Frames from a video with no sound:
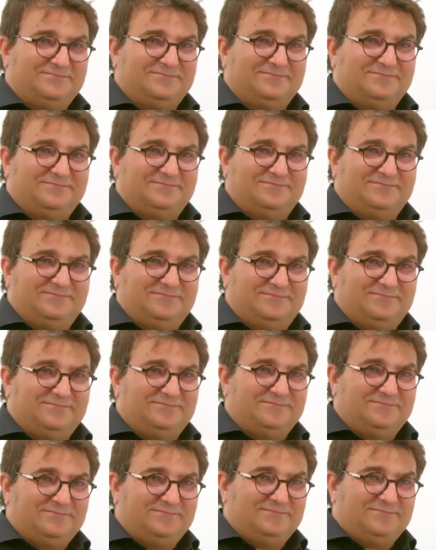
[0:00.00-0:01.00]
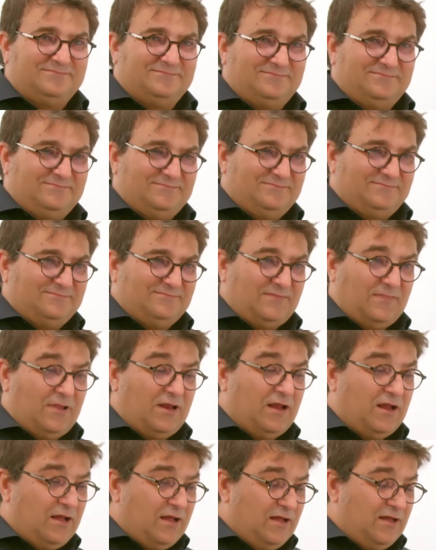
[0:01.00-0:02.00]

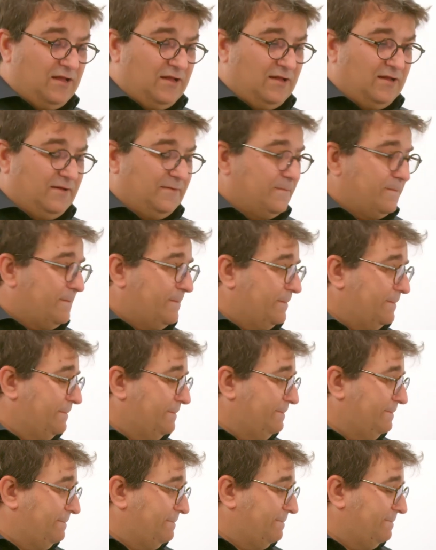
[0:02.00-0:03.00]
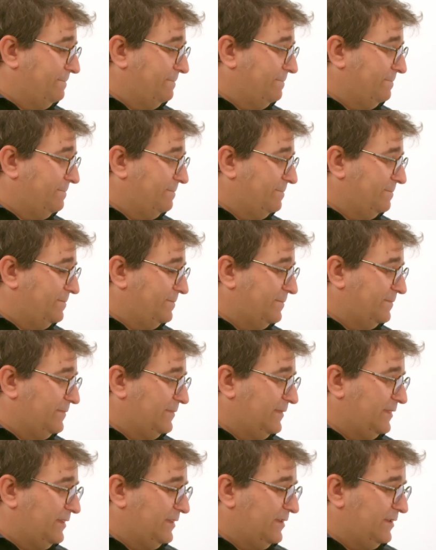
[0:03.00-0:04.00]

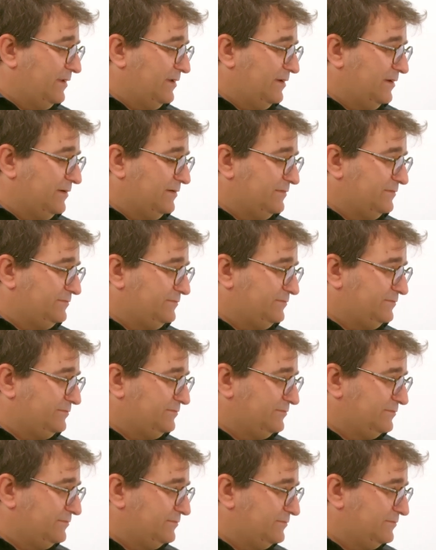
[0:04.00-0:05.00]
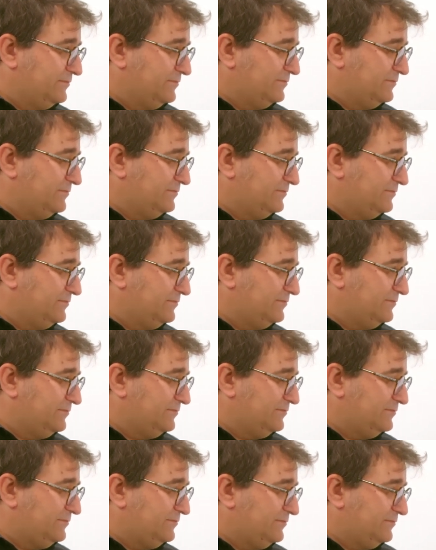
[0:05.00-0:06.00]

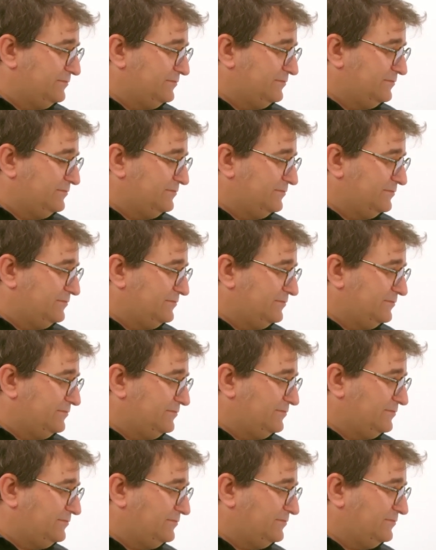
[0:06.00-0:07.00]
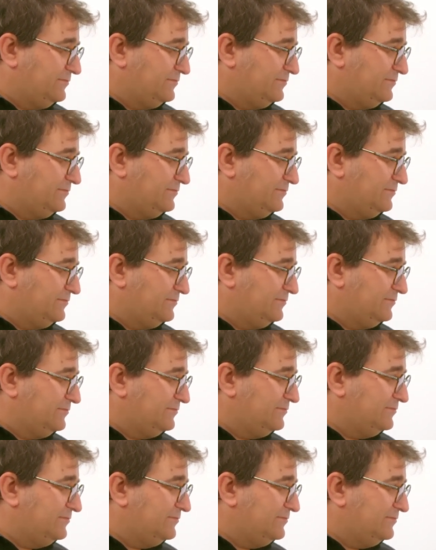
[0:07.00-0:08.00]
The person shown says nothing.